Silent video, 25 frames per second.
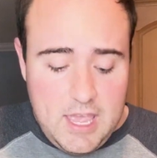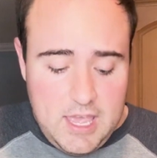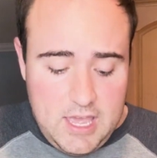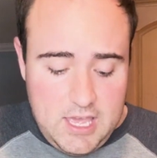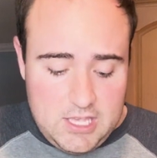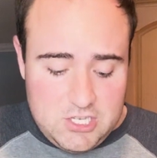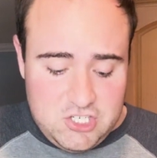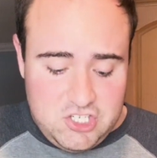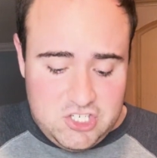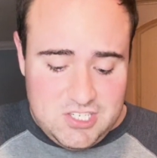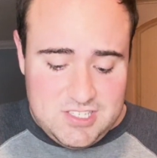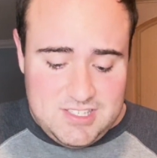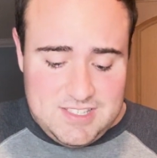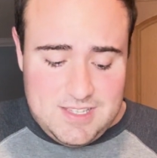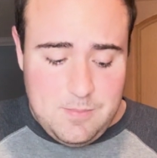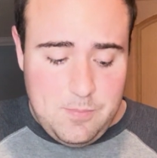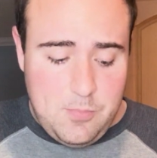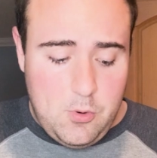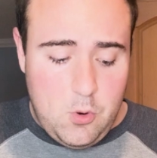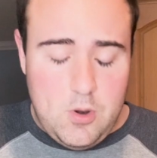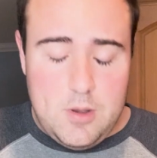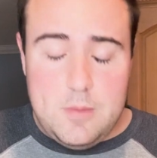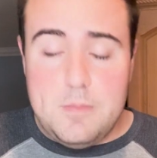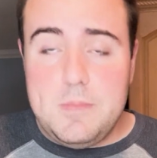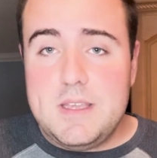It's just
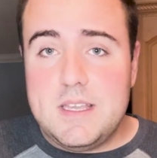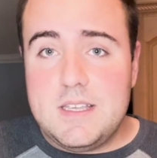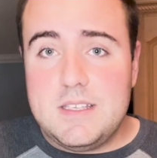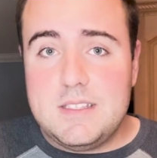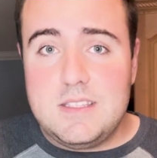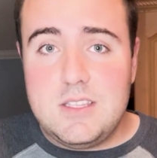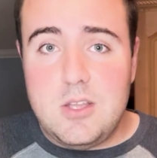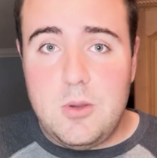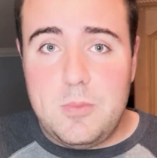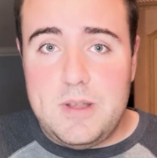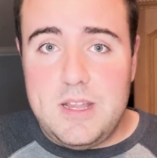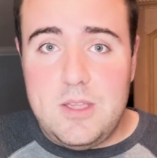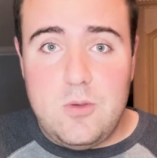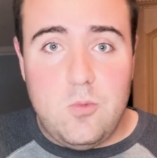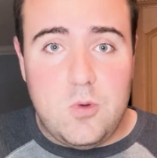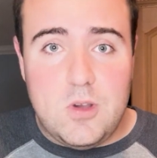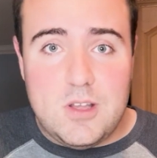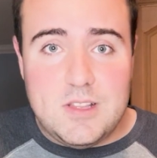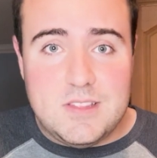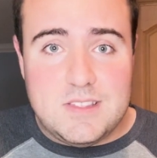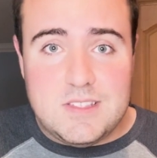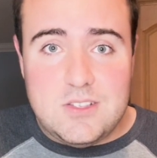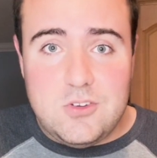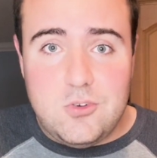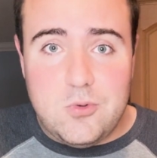important because nobody
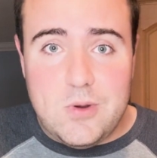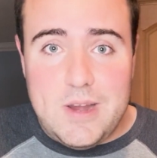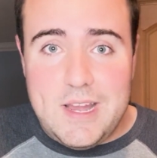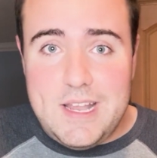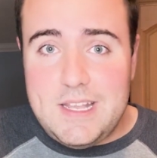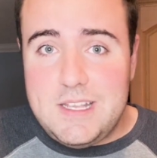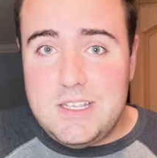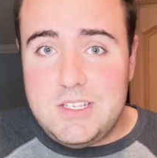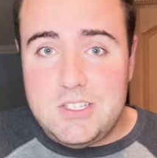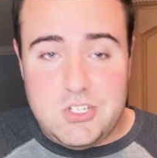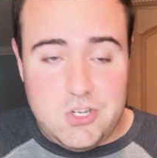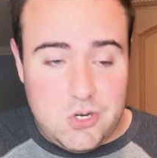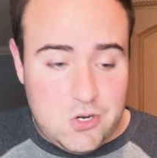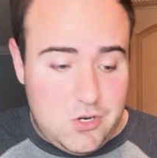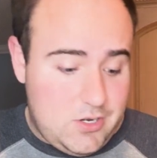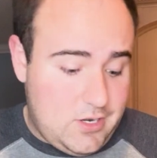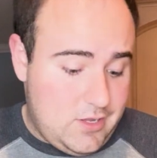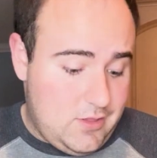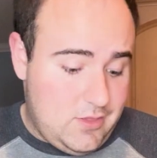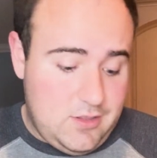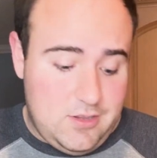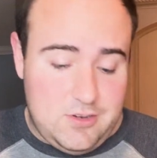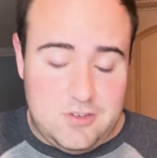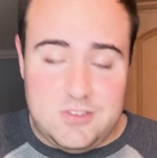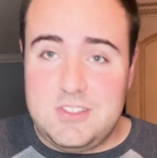wants grit and dirt in
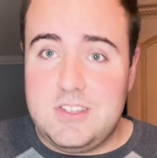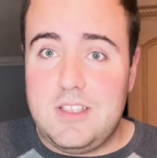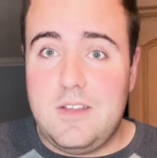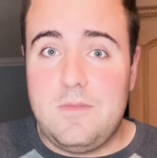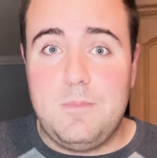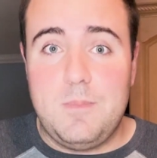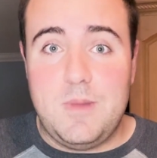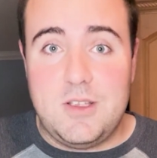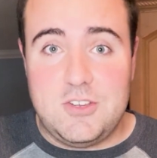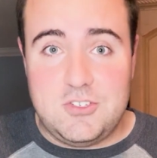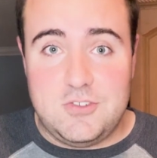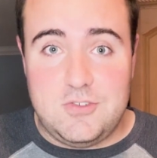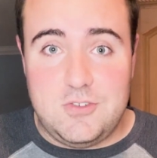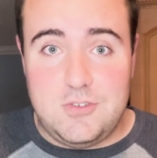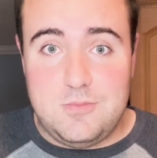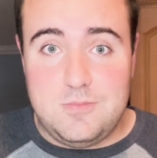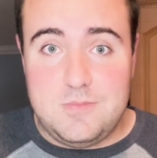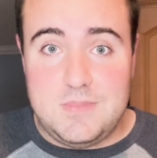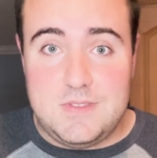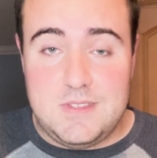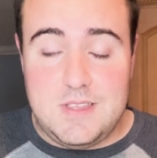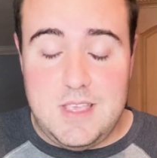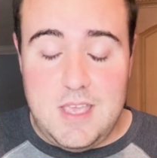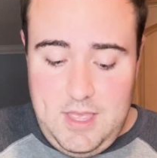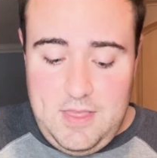their stuffed
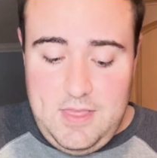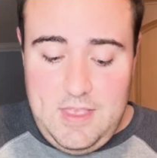mushrooms.